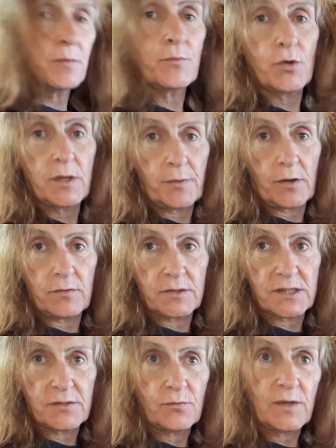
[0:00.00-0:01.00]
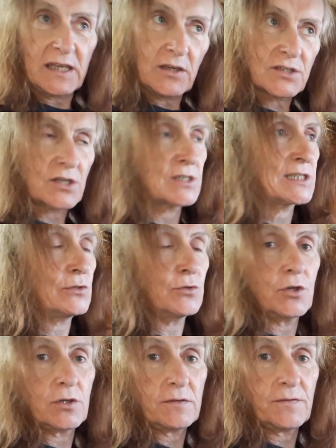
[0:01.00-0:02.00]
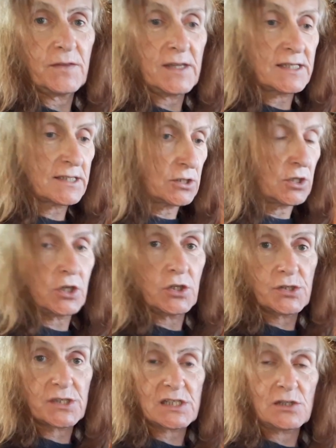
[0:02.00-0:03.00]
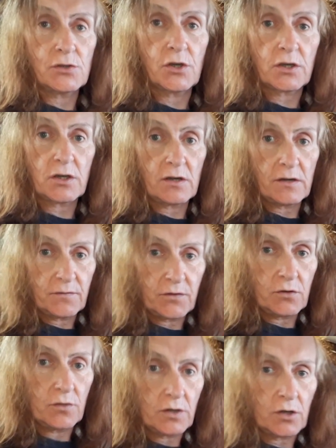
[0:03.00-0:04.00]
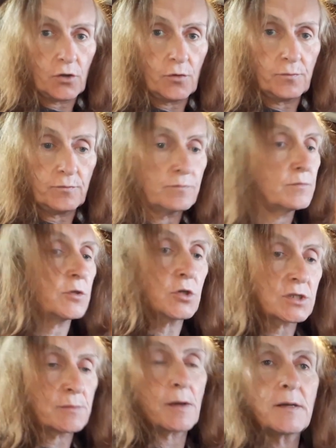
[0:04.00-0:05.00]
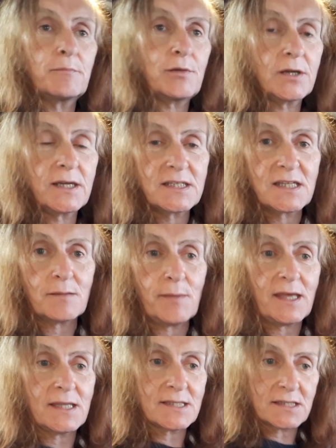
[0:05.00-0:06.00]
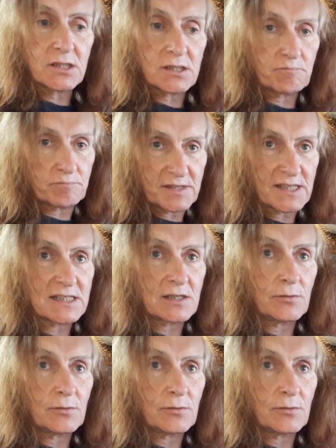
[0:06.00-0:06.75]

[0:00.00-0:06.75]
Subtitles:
on board a boat, we use our slow cooker for this. You can use a slow cooker if you're at home. Yours will probably plug into the mains and just sizzle